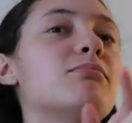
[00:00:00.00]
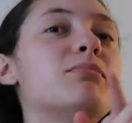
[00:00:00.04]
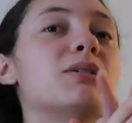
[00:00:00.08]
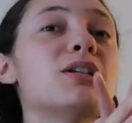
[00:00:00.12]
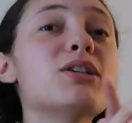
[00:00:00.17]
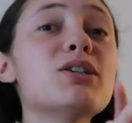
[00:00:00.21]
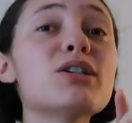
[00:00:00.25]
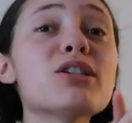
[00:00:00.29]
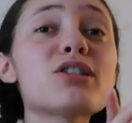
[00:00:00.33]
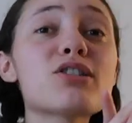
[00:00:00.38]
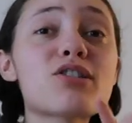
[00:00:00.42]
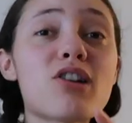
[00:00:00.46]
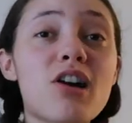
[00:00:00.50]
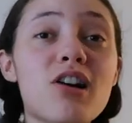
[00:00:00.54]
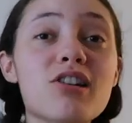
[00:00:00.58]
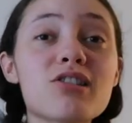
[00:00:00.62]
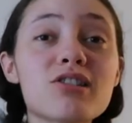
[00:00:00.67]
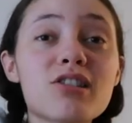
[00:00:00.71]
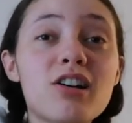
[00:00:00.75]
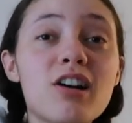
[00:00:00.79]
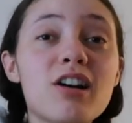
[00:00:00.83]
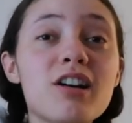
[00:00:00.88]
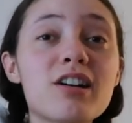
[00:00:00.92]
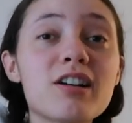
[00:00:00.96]
Bill
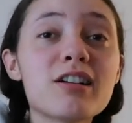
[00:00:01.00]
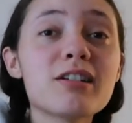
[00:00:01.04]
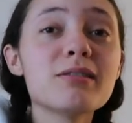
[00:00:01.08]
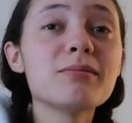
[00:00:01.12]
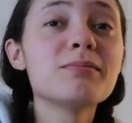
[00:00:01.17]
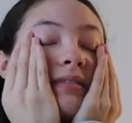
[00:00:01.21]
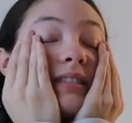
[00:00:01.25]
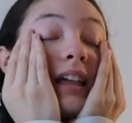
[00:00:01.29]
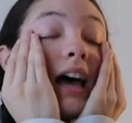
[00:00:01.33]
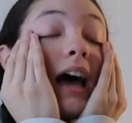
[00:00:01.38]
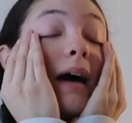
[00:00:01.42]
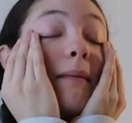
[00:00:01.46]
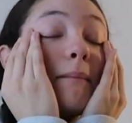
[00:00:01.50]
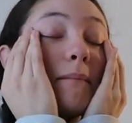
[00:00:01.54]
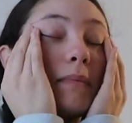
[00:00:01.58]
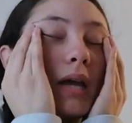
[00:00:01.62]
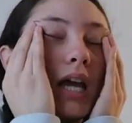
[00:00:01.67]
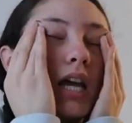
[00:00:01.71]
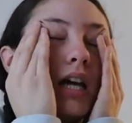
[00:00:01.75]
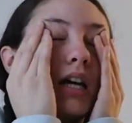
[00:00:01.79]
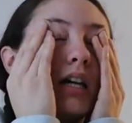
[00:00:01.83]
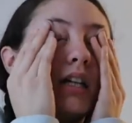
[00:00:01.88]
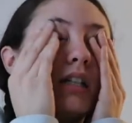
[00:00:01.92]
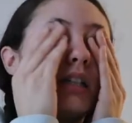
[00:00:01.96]
Skarsgård, that
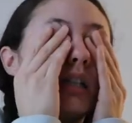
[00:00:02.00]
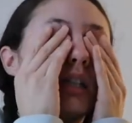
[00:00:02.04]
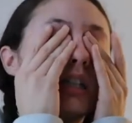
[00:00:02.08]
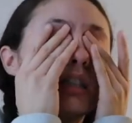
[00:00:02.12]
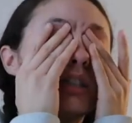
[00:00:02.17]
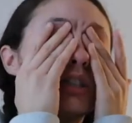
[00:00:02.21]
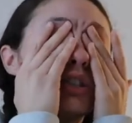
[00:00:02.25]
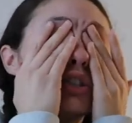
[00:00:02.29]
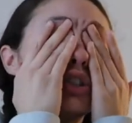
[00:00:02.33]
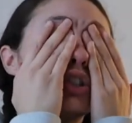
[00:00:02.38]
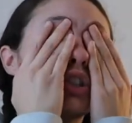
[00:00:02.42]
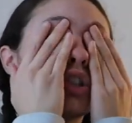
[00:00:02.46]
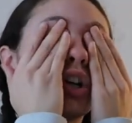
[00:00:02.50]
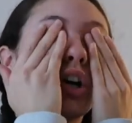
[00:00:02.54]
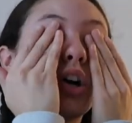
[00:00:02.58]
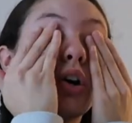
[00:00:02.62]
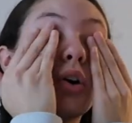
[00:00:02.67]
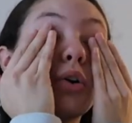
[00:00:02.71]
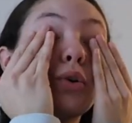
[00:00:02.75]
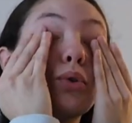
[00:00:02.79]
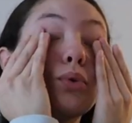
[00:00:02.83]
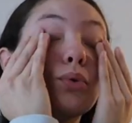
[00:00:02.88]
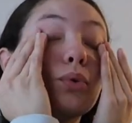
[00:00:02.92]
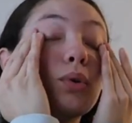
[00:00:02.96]
man is
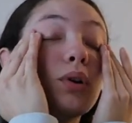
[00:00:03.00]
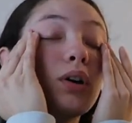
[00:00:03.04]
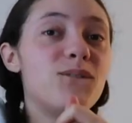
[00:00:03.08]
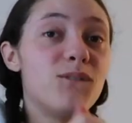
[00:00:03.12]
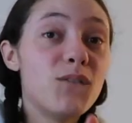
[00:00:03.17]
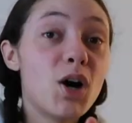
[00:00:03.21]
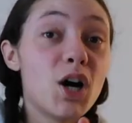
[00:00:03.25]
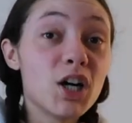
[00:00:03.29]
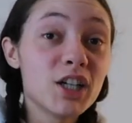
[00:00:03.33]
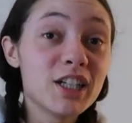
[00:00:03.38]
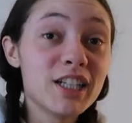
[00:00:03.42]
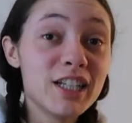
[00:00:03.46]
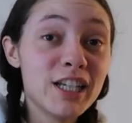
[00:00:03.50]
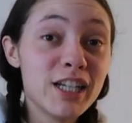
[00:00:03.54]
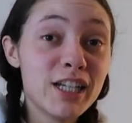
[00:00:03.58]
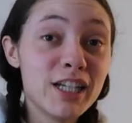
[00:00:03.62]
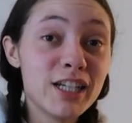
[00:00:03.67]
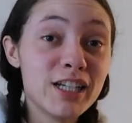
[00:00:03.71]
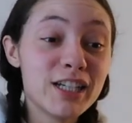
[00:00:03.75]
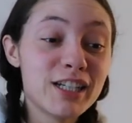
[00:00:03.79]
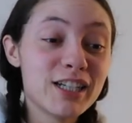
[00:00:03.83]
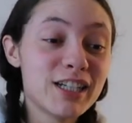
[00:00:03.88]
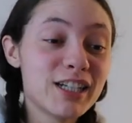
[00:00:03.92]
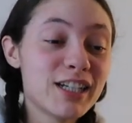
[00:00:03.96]
so
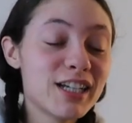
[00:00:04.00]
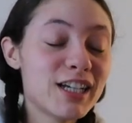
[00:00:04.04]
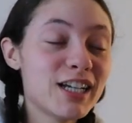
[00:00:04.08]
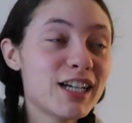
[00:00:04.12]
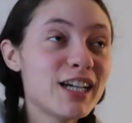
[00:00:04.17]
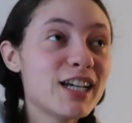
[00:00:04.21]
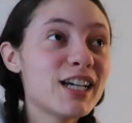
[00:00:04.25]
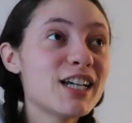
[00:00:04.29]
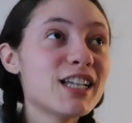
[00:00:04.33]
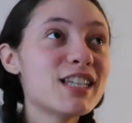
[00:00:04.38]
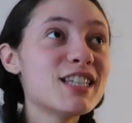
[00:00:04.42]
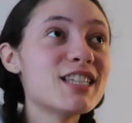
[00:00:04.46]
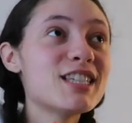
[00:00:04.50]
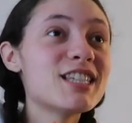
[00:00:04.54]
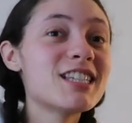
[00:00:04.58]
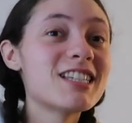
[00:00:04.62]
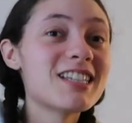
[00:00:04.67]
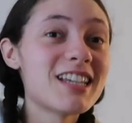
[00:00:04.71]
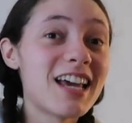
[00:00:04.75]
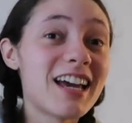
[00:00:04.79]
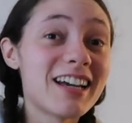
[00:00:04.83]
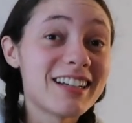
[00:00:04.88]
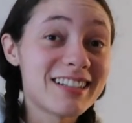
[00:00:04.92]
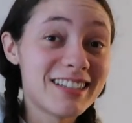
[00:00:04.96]
fucking
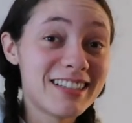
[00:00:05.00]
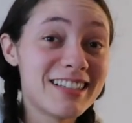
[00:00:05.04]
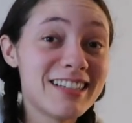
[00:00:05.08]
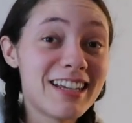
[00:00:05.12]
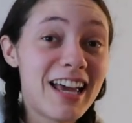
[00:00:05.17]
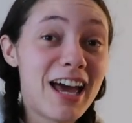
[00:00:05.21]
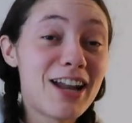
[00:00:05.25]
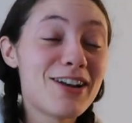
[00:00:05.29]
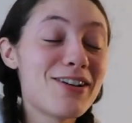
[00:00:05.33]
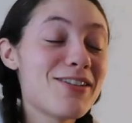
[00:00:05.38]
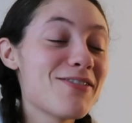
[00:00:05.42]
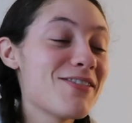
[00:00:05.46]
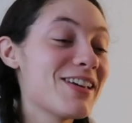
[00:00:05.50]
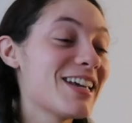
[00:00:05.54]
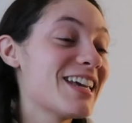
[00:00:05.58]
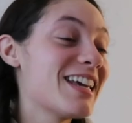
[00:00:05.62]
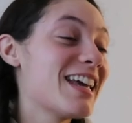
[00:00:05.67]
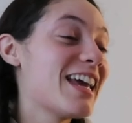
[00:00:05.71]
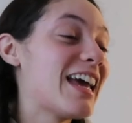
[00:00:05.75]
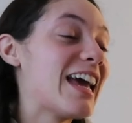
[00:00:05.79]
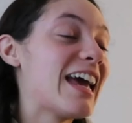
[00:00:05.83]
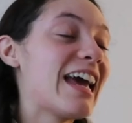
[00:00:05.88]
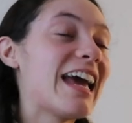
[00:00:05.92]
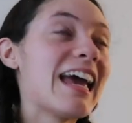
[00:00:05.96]
sexy. I don't even
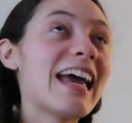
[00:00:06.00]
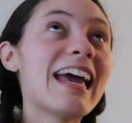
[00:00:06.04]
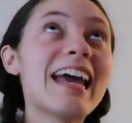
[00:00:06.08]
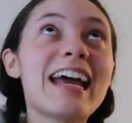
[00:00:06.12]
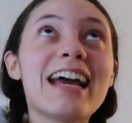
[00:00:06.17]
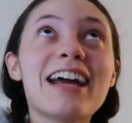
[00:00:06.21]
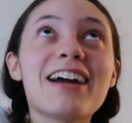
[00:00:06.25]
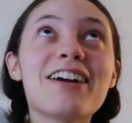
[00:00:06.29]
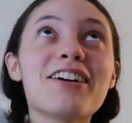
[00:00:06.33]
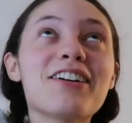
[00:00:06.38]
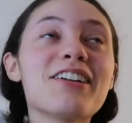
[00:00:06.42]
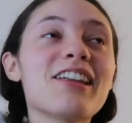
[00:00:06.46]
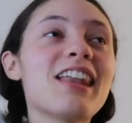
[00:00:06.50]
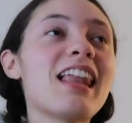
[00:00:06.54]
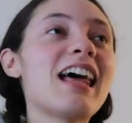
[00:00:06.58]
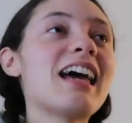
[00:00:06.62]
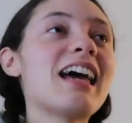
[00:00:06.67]
care.